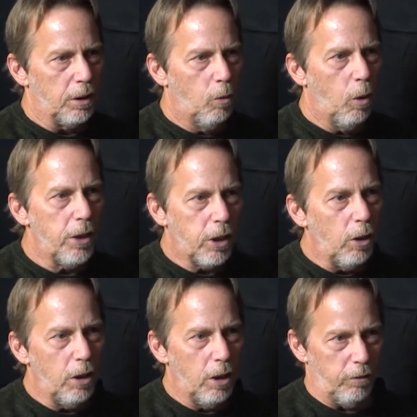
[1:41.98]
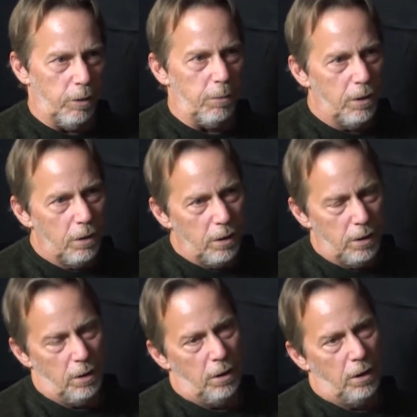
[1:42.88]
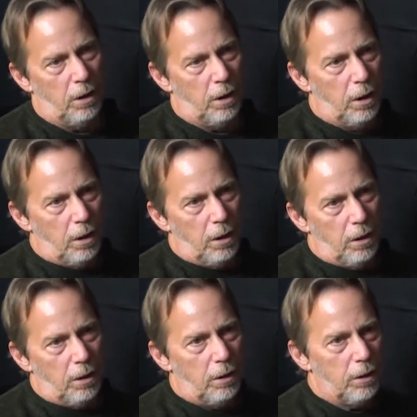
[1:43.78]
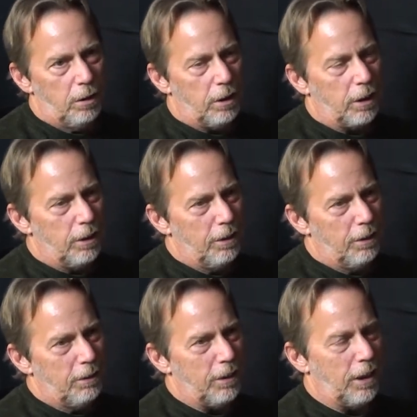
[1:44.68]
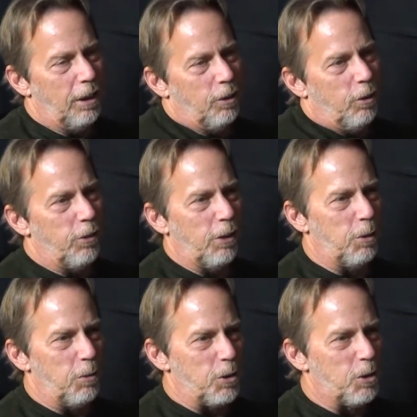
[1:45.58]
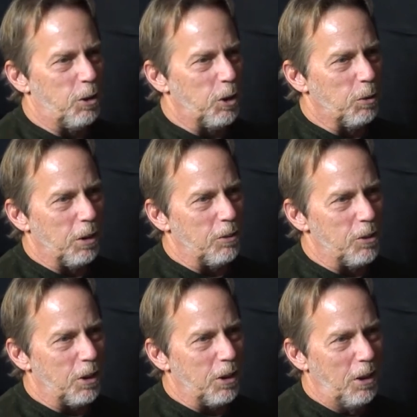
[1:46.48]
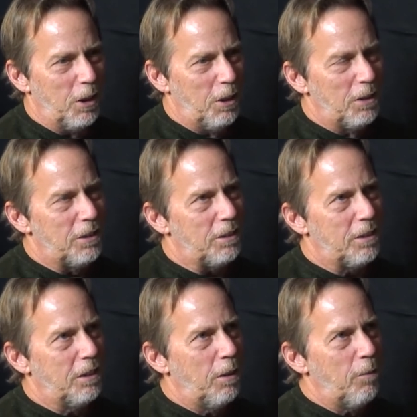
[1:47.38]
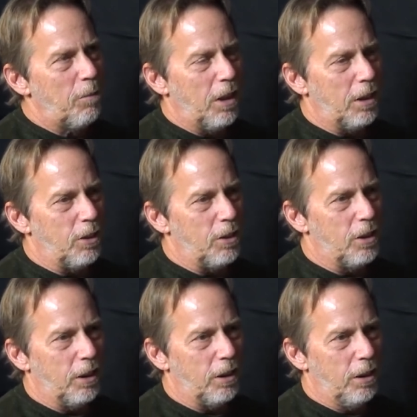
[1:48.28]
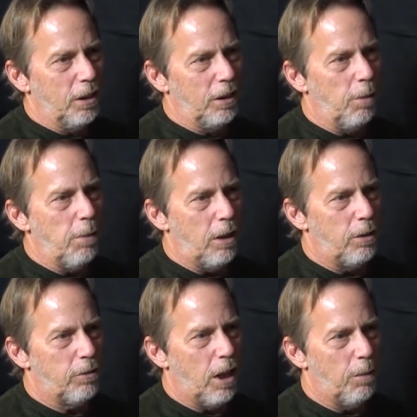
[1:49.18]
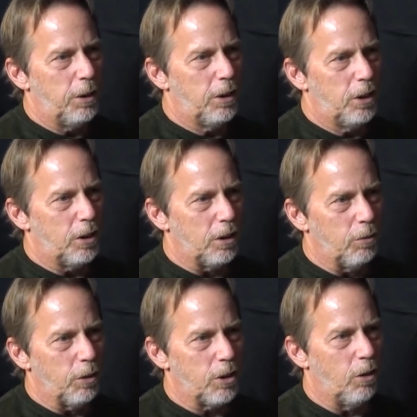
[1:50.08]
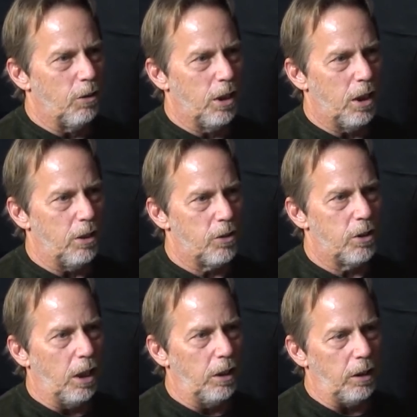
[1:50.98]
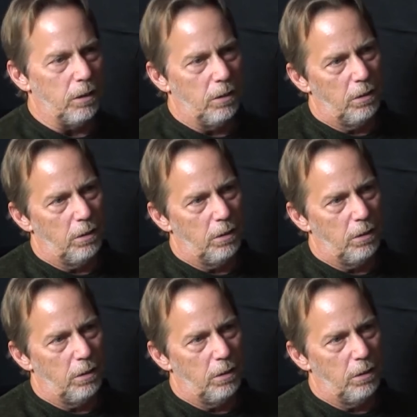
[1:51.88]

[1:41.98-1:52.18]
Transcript: like one third of them wow like like i don't know if that number is true but it was like this like there's like the amount of competition and what's going on is stunning.